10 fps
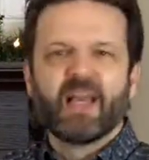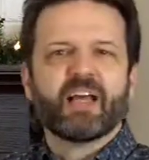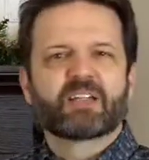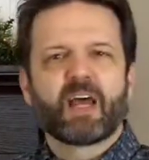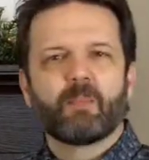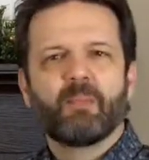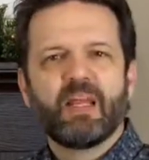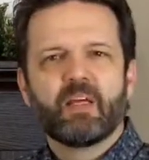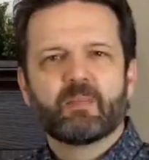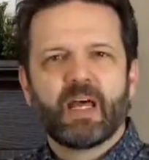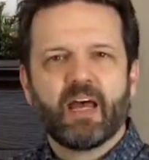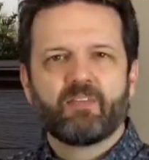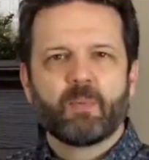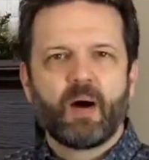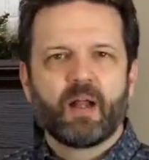It's got a medium to
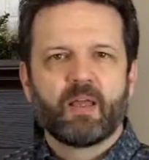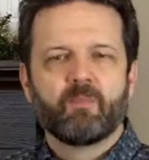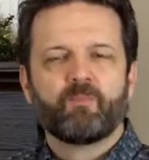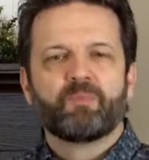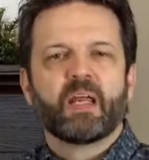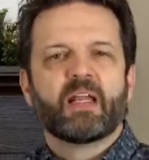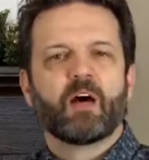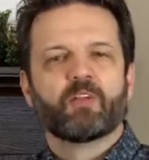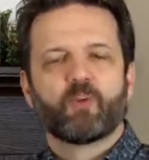heavy body. Now,